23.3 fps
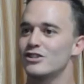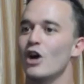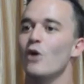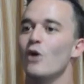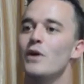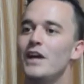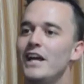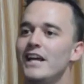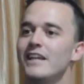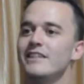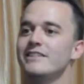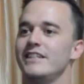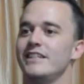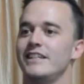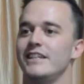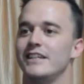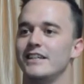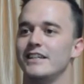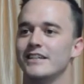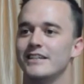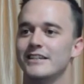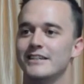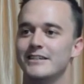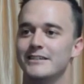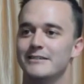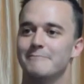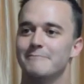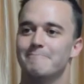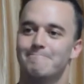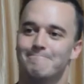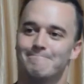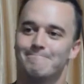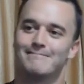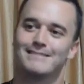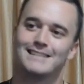so easy.
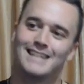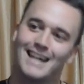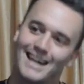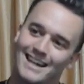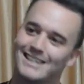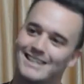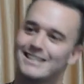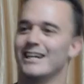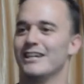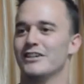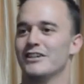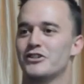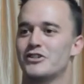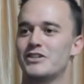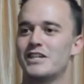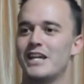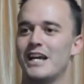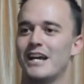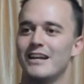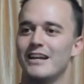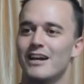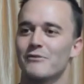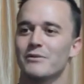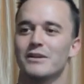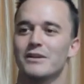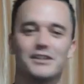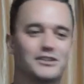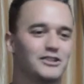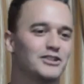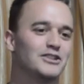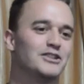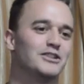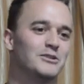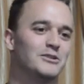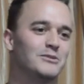Kind of to understand, not really
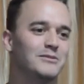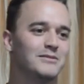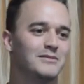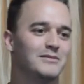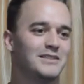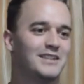to do.